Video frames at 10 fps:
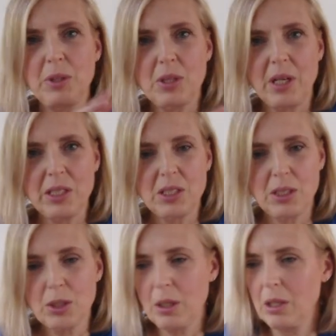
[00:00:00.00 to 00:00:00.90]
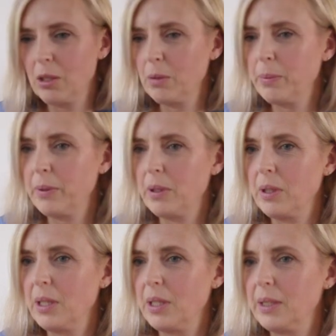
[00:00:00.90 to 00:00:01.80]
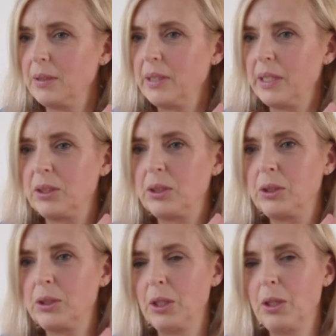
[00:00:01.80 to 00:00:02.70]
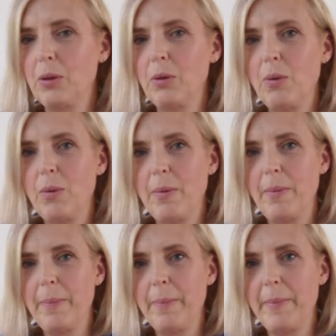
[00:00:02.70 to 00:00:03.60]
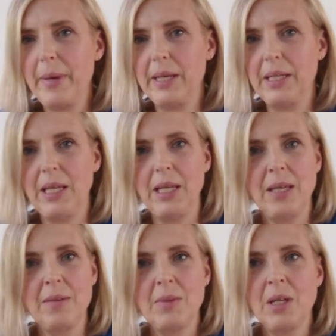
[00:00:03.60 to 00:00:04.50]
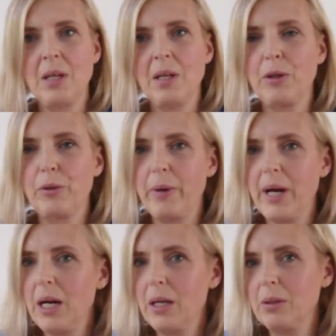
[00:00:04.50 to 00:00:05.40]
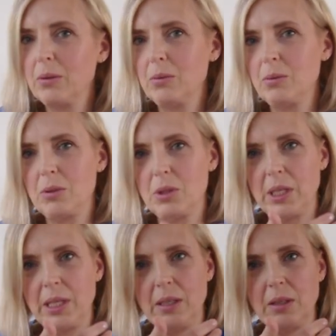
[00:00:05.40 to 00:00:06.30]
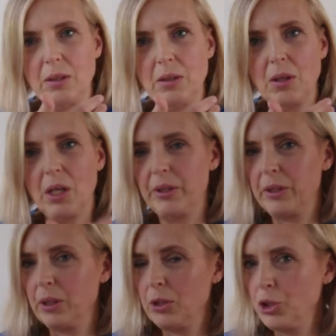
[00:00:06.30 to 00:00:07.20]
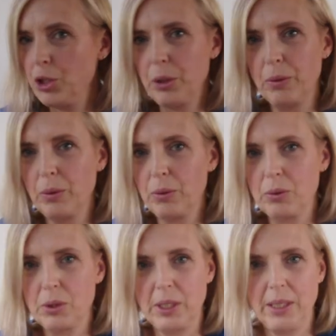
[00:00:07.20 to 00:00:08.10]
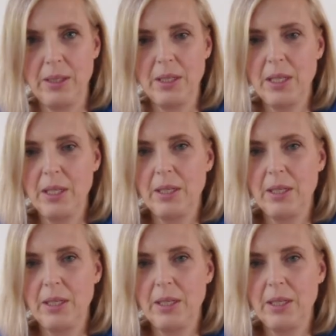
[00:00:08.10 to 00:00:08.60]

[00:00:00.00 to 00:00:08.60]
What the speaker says: Besides this globe, there are so many crowns and other jewels and